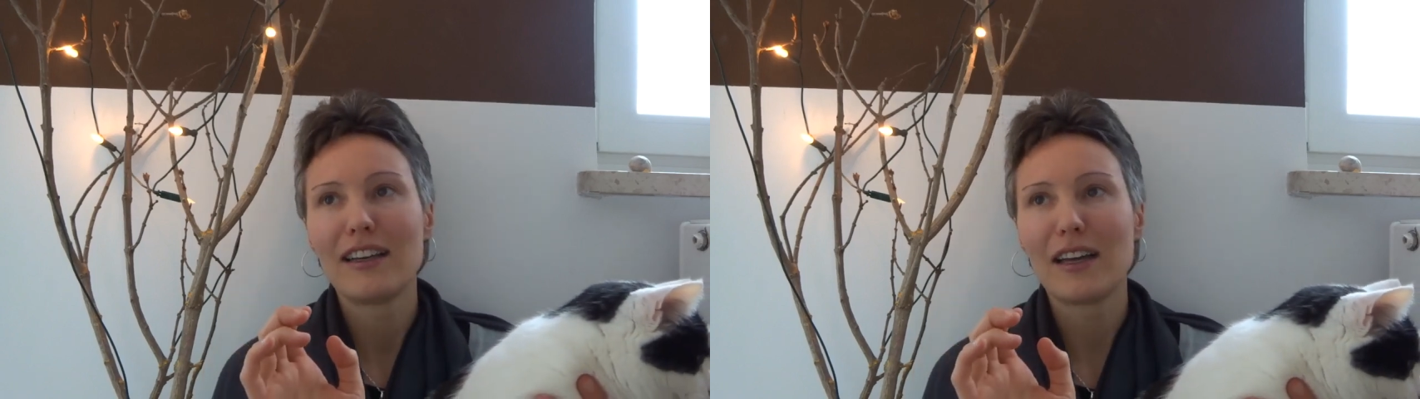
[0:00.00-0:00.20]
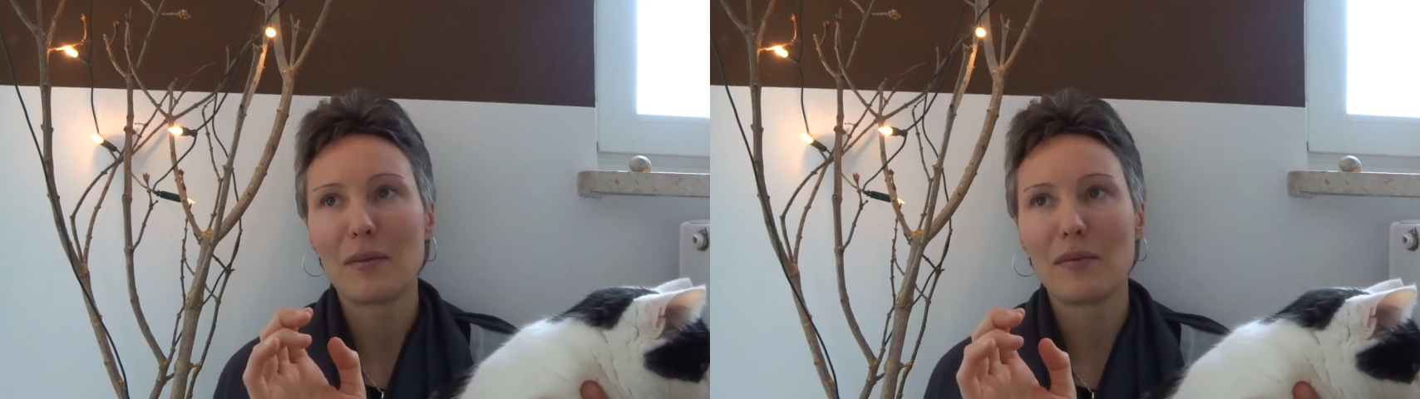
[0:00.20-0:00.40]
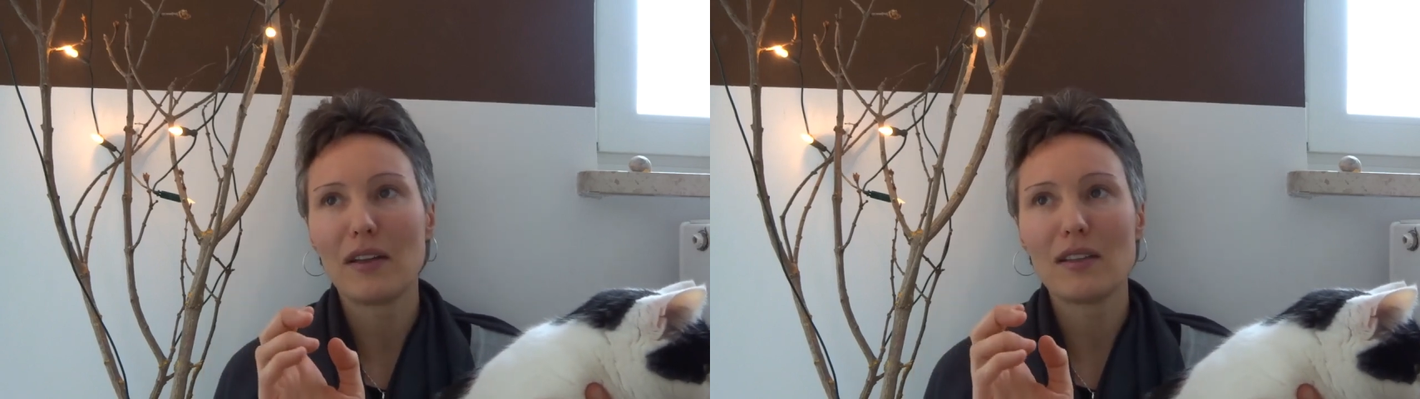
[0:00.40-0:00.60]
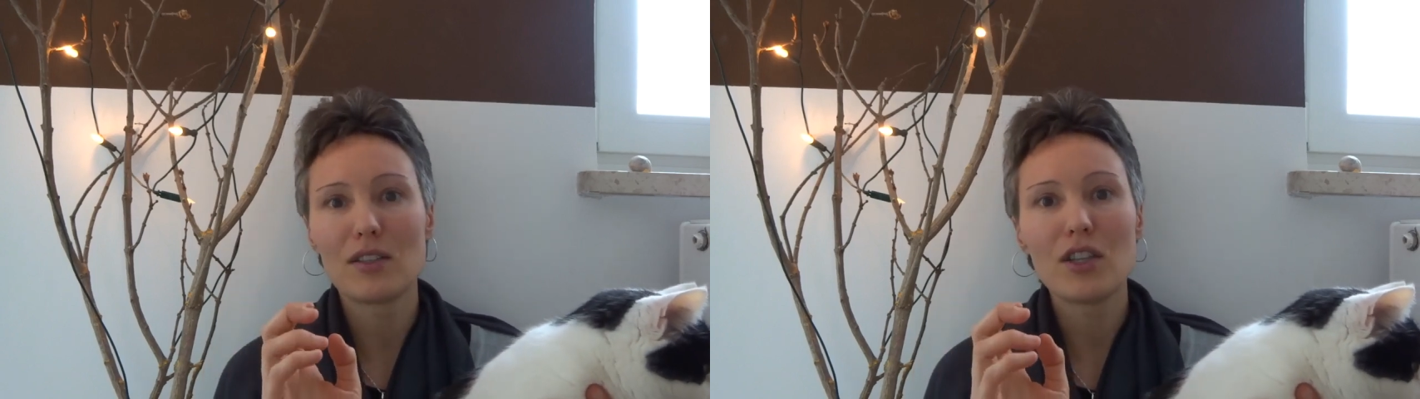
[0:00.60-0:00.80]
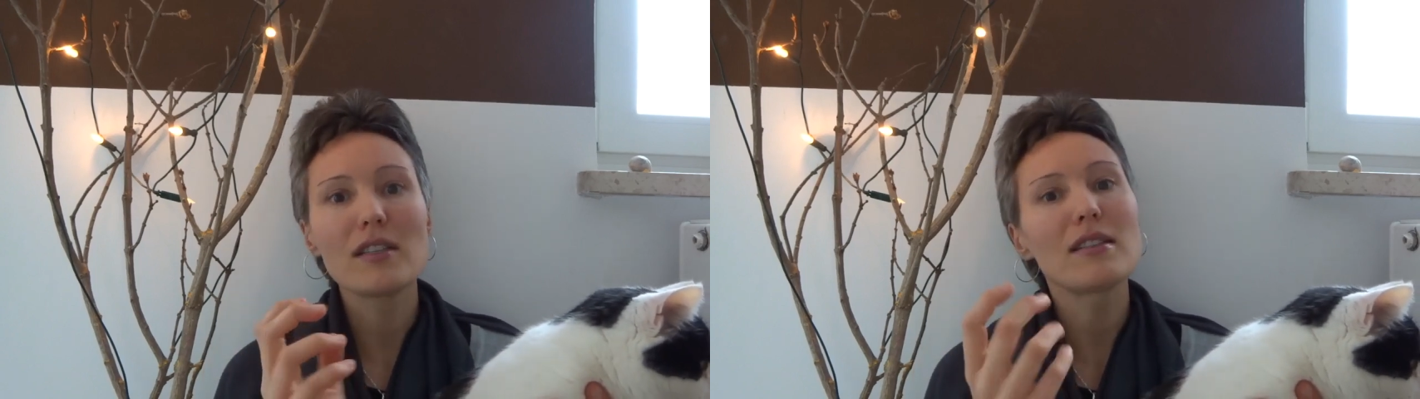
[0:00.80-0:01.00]

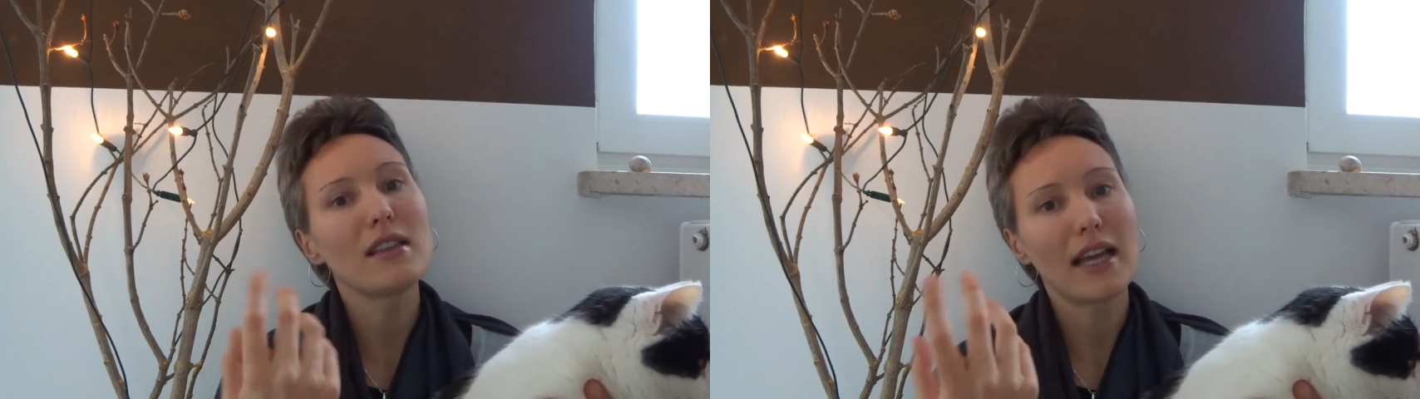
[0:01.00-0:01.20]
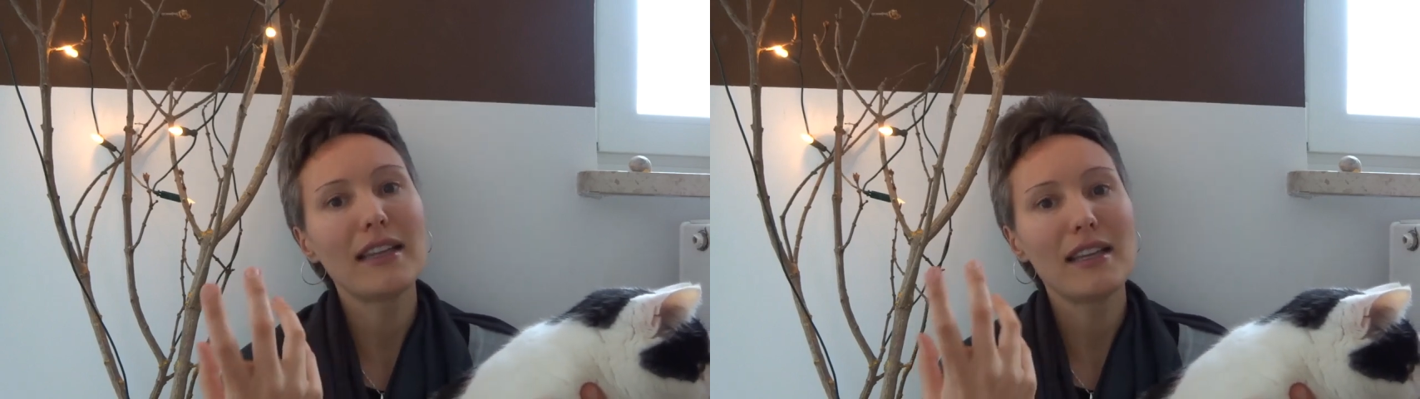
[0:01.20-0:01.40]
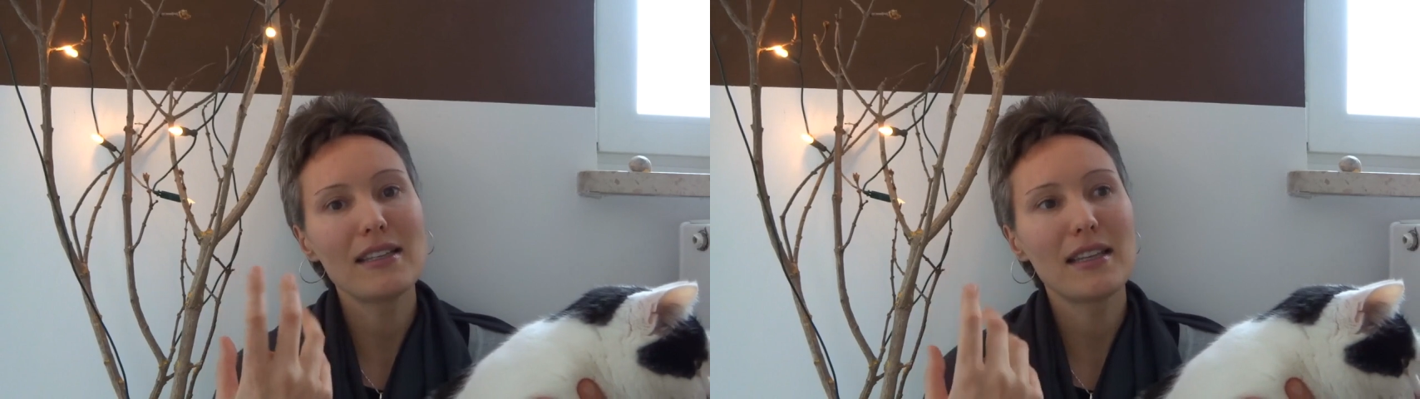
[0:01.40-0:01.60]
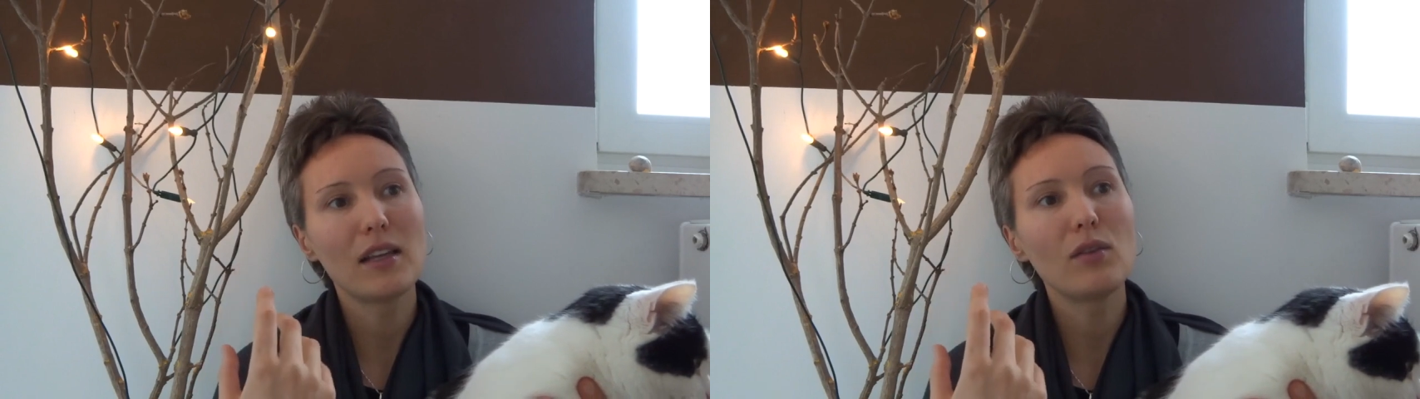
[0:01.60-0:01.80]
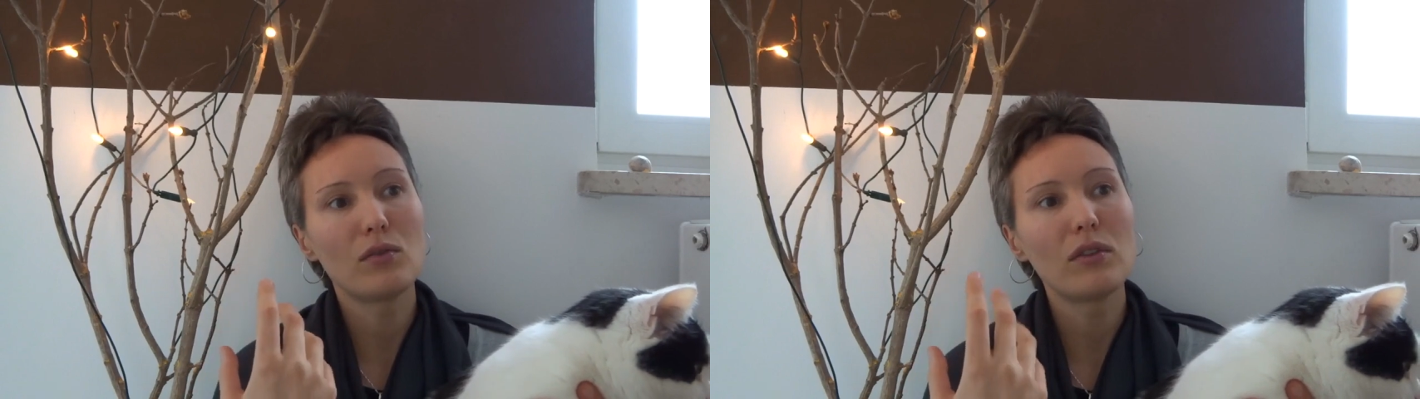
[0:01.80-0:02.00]
It's just like they say,
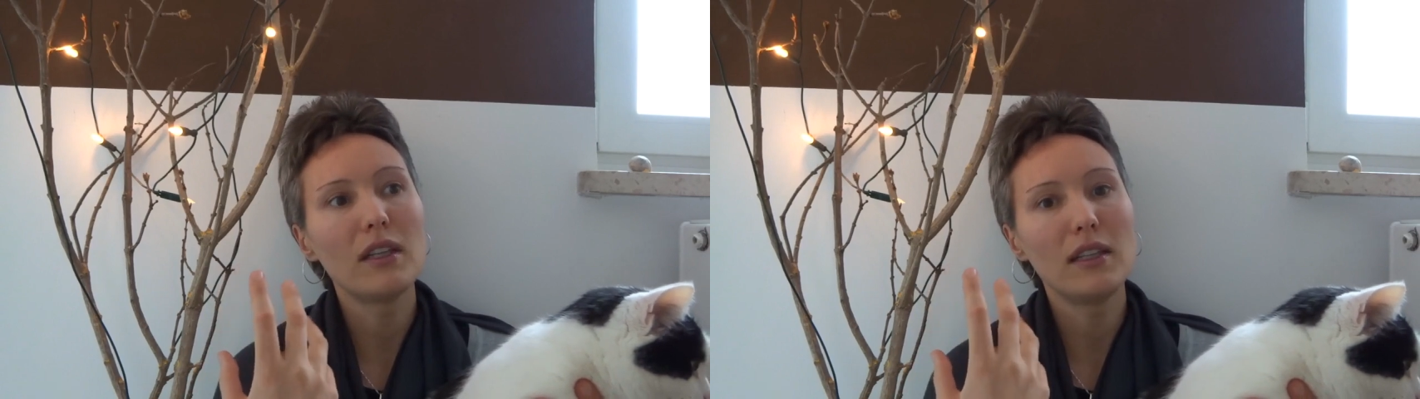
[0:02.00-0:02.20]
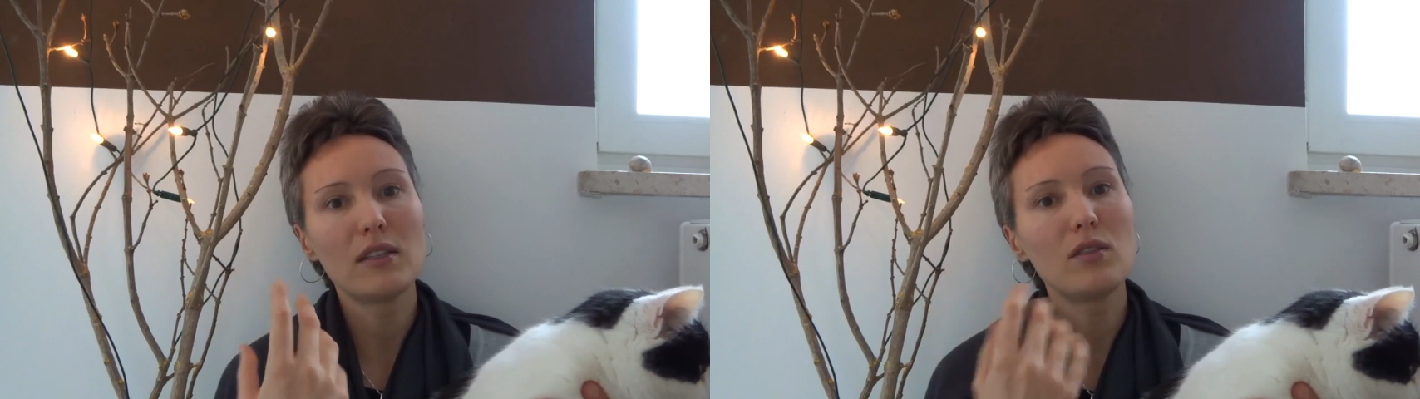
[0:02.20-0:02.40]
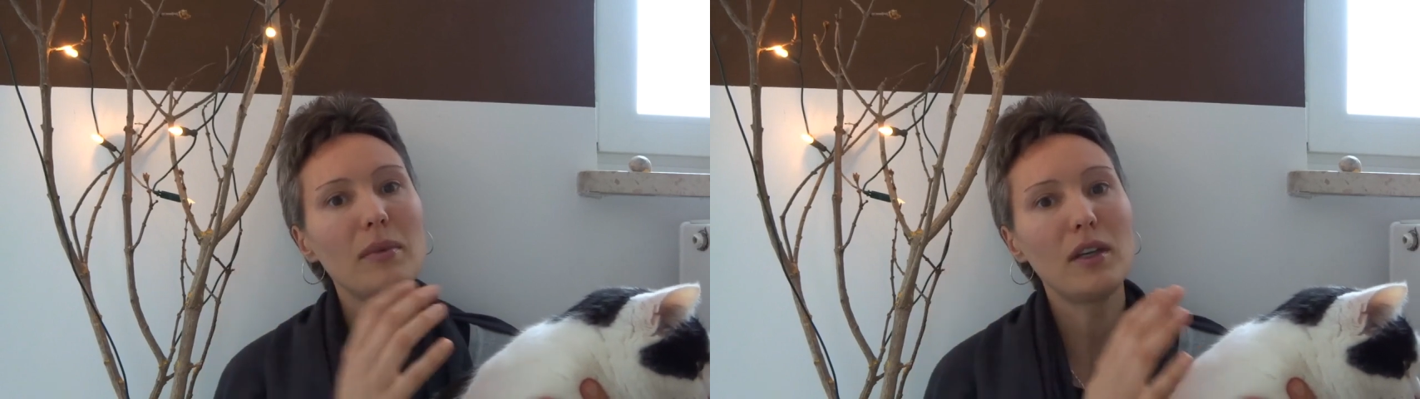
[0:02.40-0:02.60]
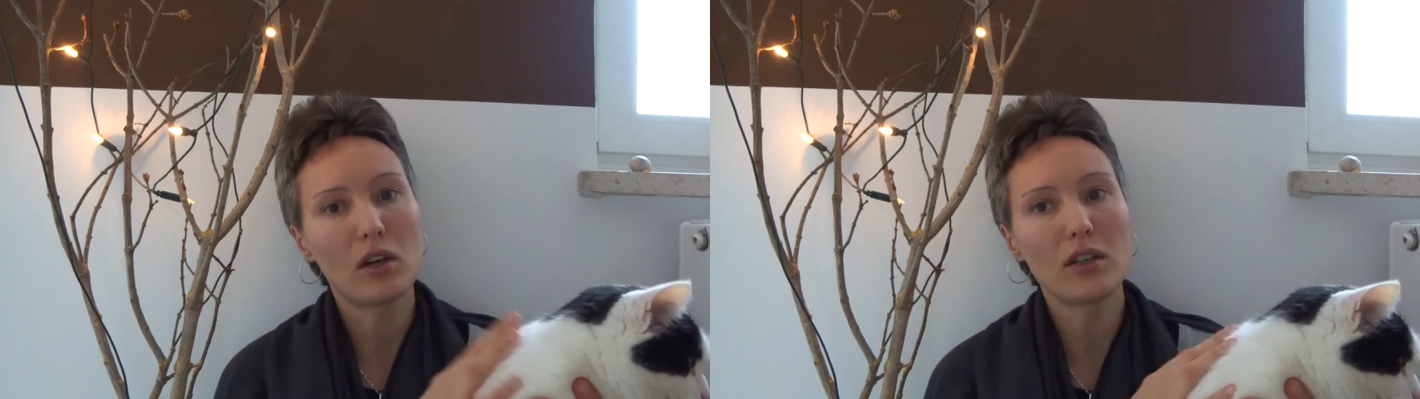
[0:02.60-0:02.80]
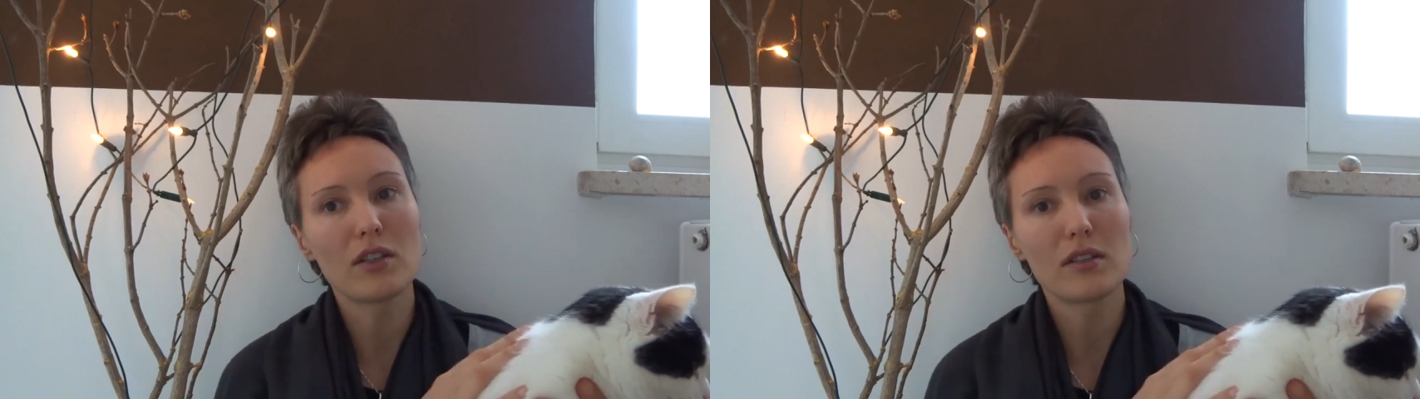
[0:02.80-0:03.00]
you really need to be
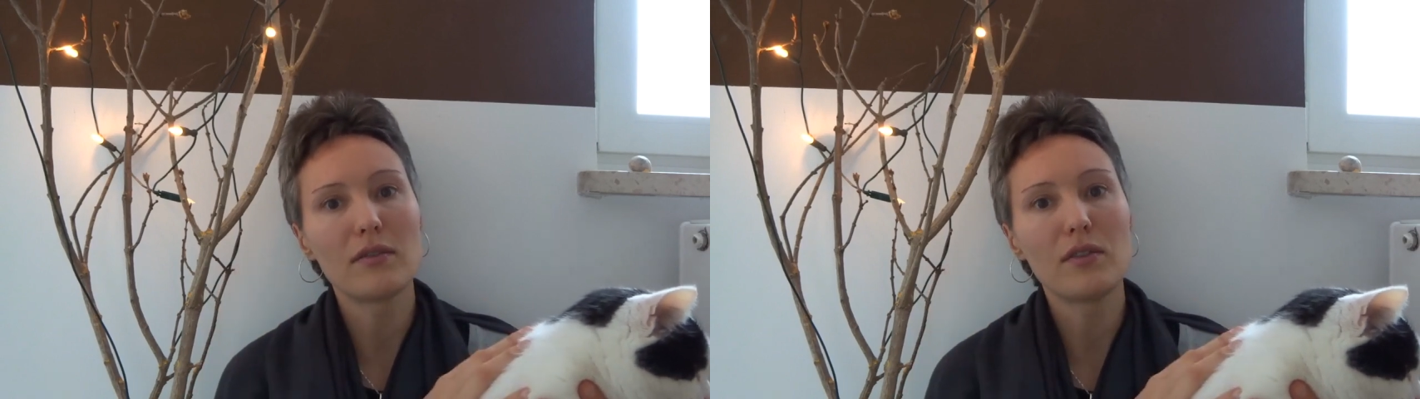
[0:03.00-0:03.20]
conscious.